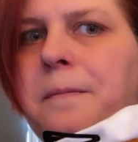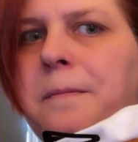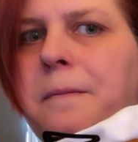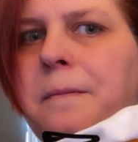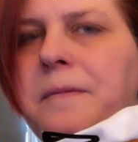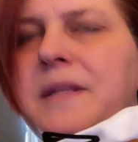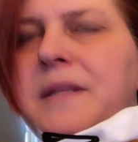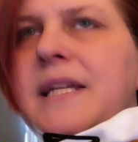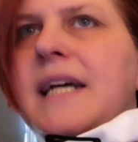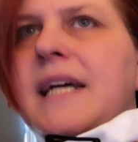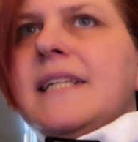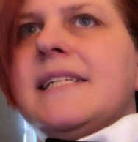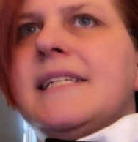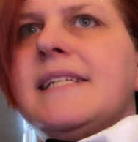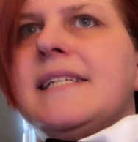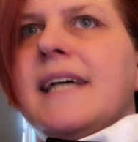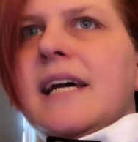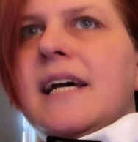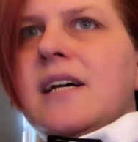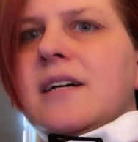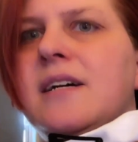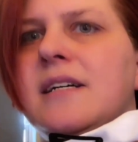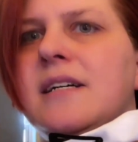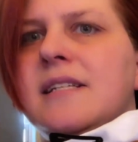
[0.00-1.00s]
dead
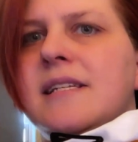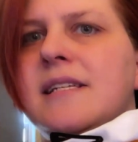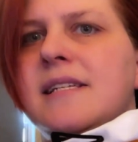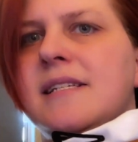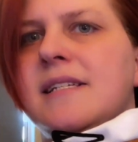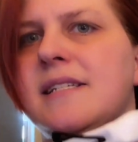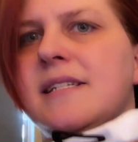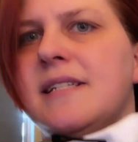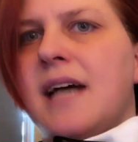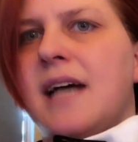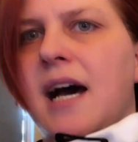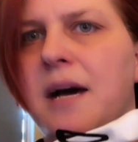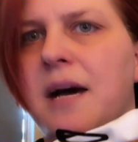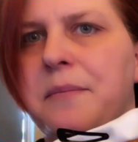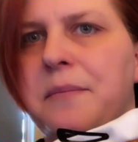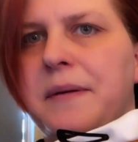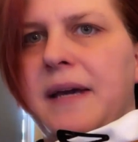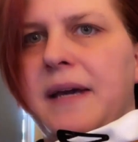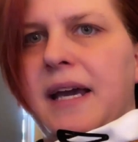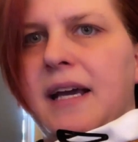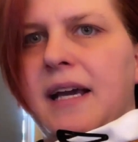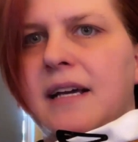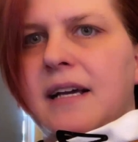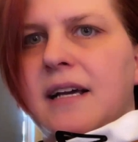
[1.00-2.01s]
set on
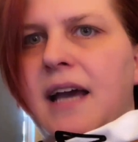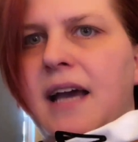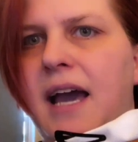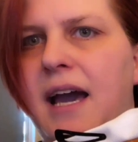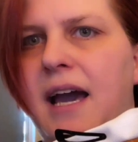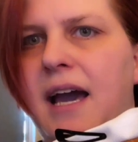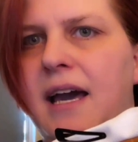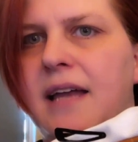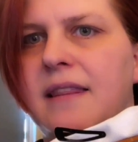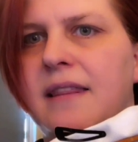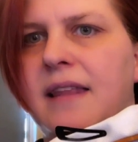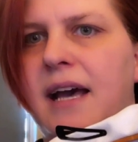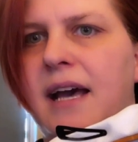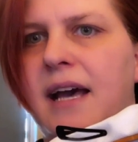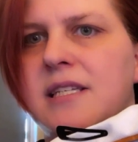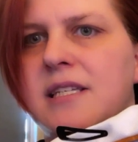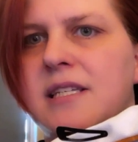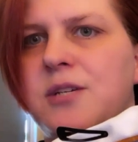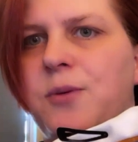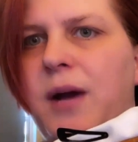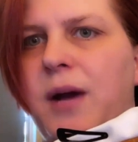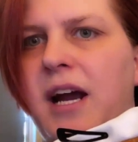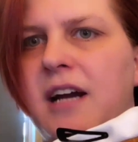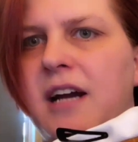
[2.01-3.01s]
stopping at that
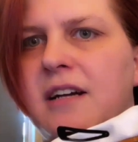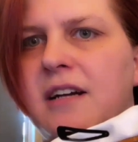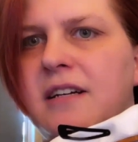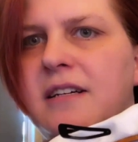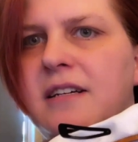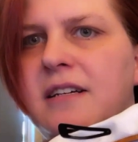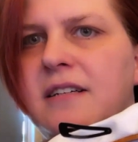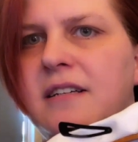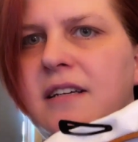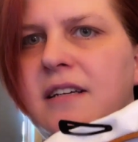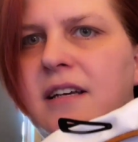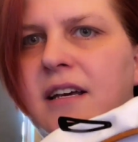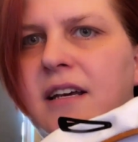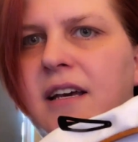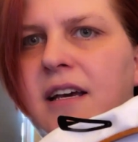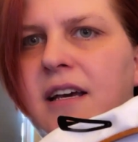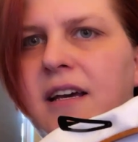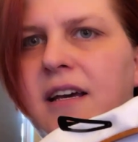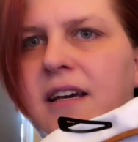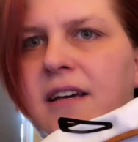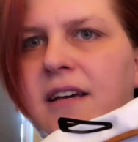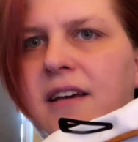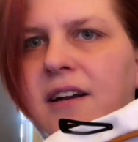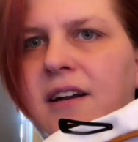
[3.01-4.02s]
square.
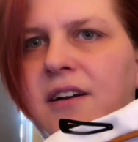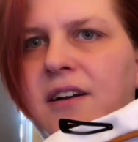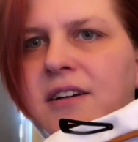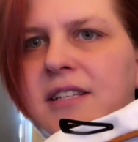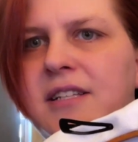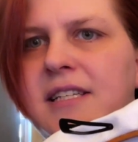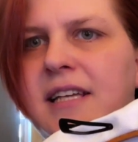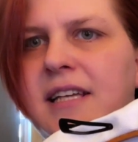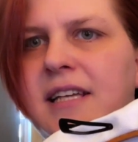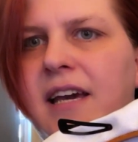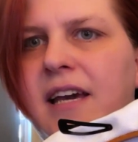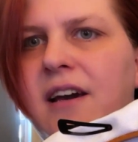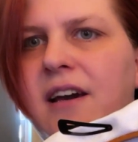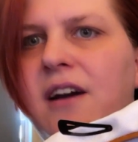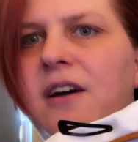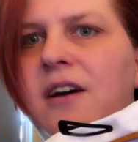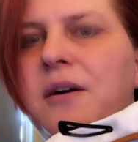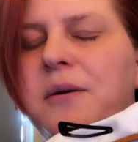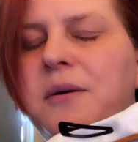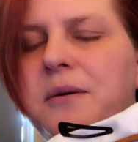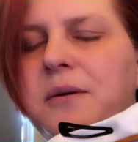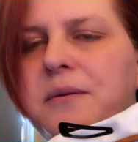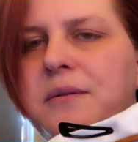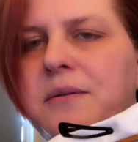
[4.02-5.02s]
You know, it's like,
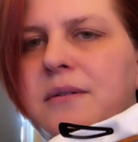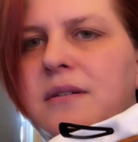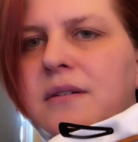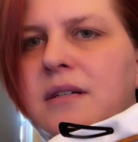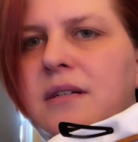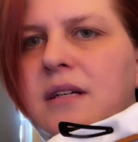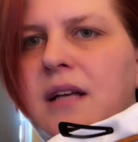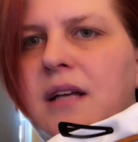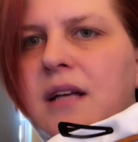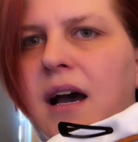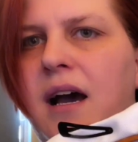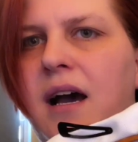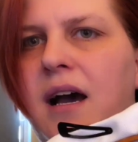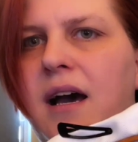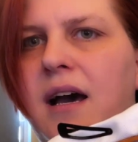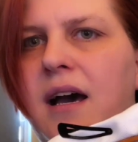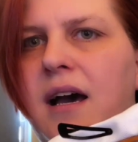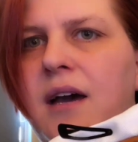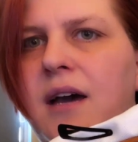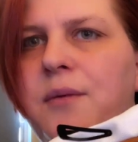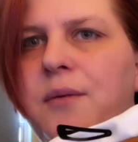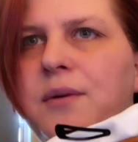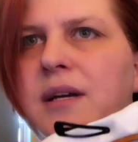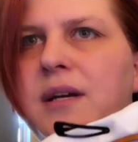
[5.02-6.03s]
oh,
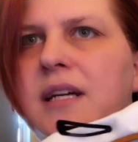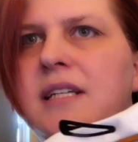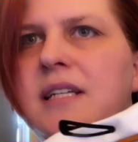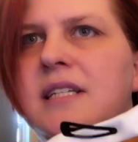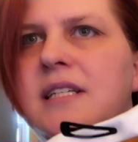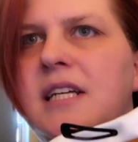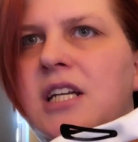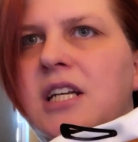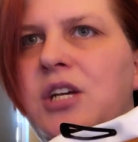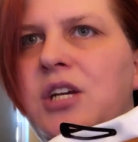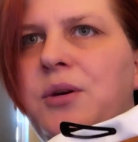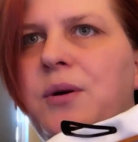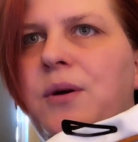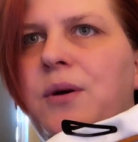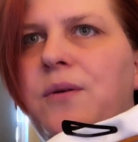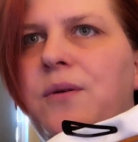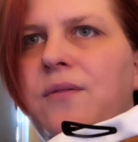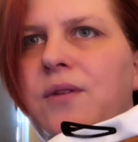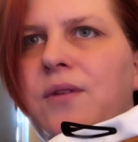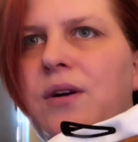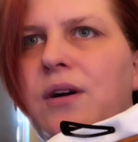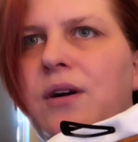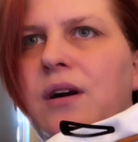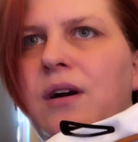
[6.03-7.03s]
I want to continue
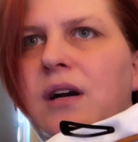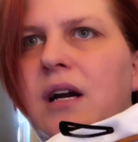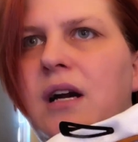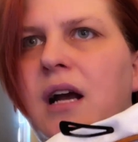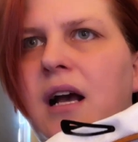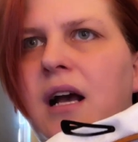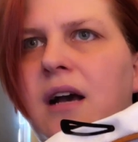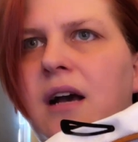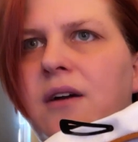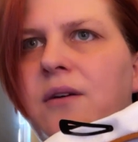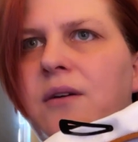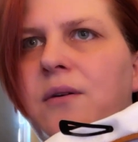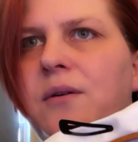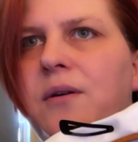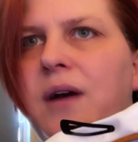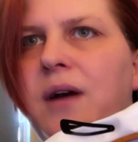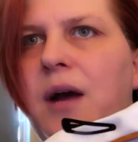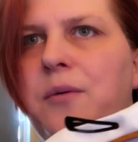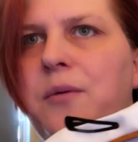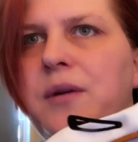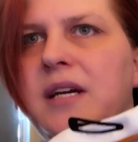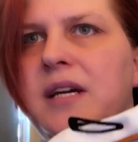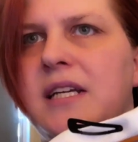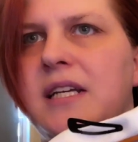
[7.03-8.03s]
over, or I
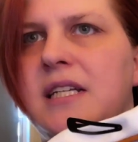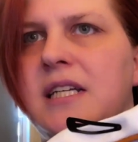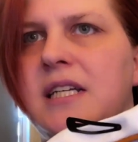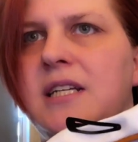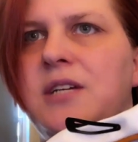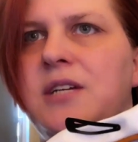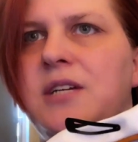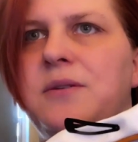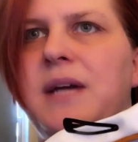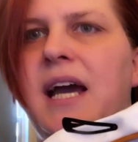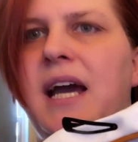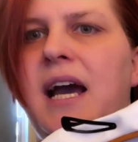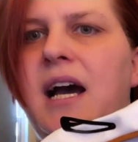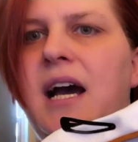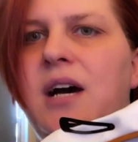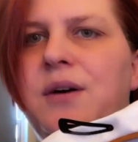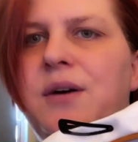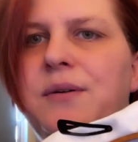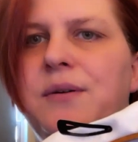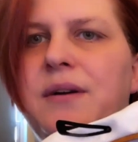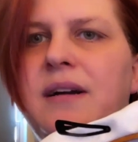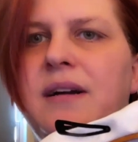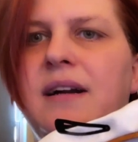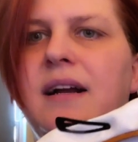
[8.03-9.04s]
want to continue down.